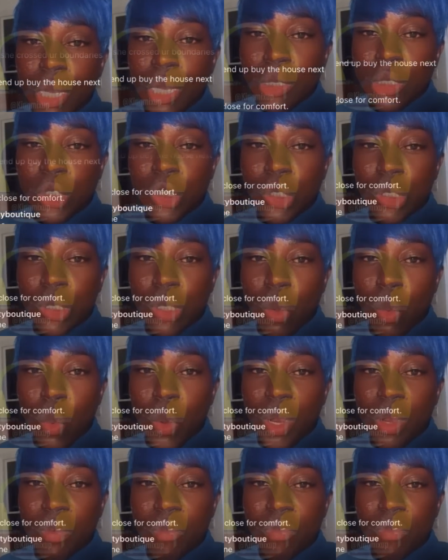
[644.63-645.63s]
that's just a
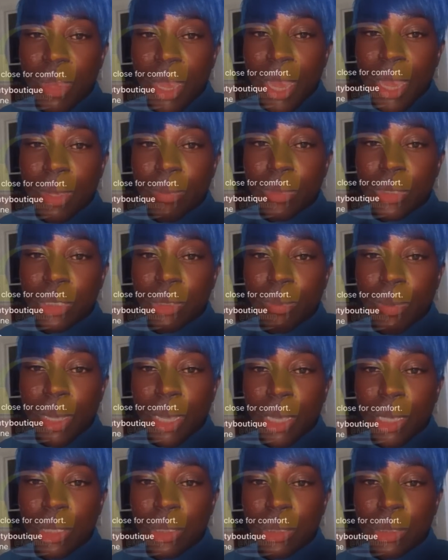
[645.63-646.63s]
weird vibe,
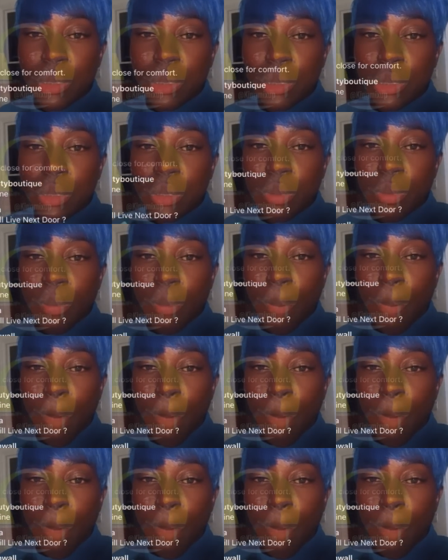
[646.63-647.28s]
Spice.